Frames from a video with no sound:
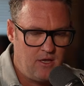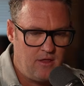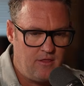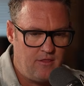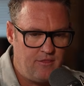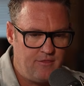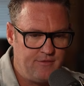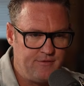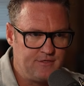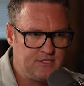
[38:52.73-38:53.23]

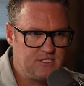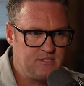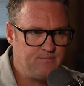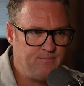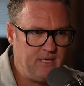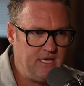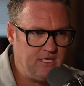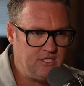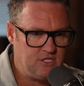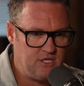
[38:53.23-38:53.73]
the
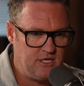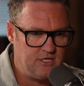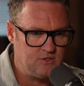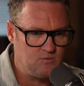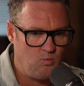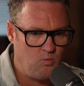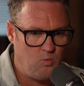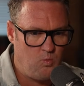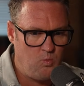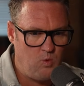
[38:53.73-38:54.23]
speech is
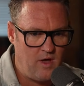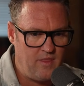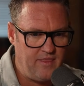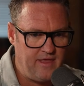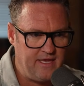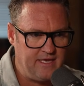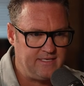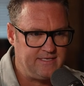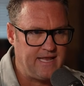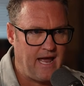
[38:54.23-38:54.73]
what
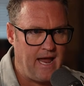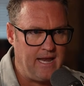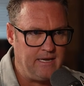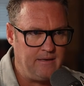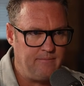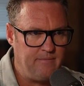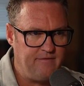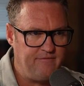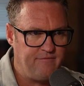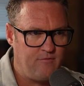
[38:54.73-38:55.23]
they
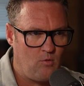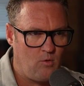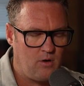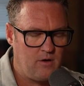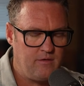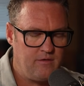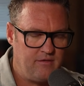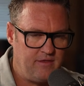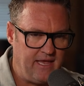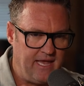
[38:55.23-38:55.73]
indicted me
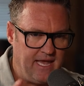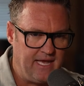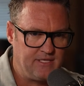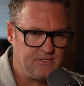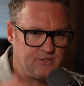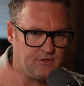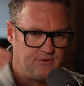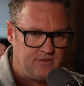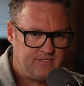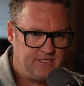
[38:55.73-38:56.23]
for. The
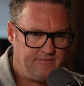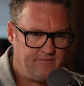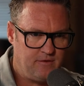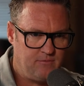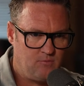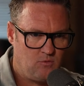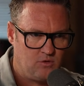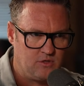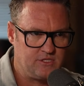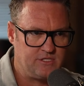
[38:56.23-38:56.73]
answer is even
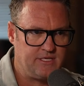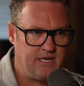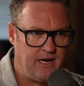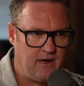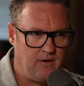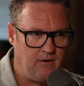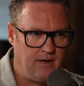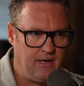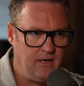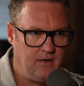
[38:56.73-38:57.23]
more
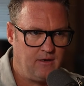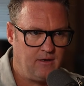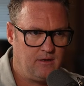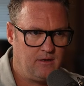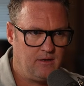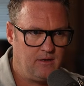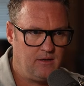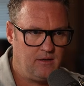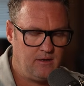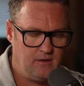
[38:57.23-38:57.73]
scary.
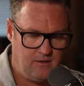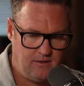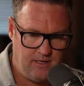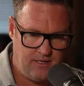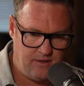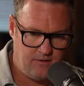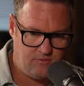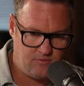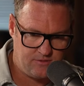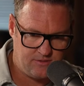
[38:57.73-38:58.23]

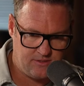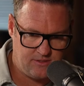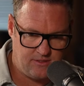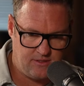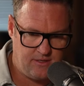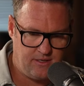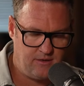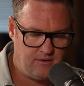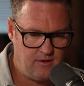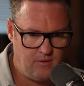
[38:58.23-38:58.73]
It was
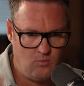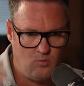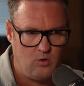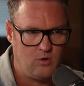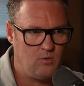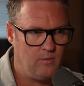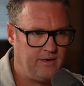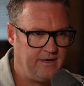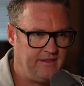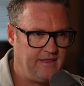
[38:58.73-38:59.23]
and we'll
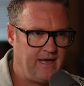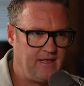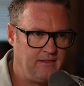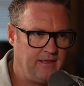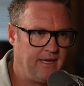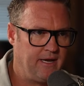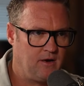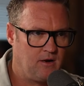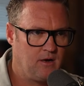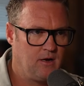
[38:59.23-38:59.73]
go into that
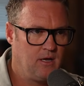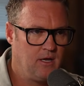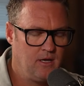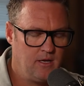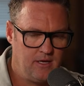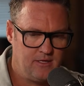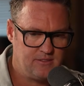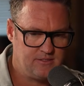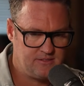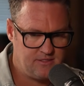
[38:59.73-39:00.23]
later.
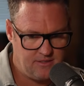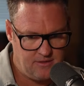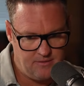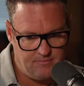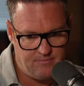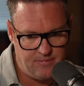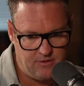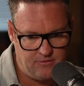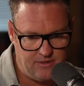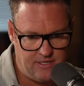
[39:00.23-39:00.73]
It's the
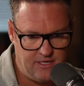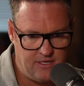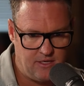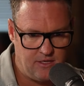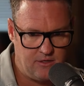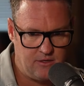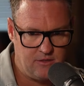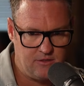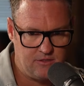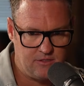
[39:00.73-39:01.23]

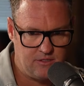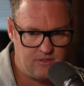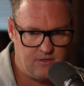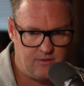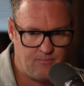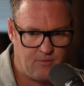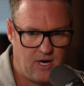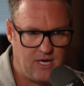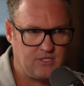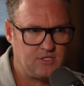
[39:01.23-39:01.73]
ability to
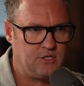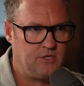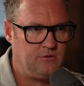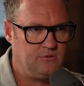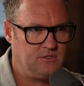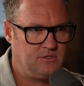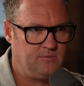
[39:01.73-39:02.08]
prosecute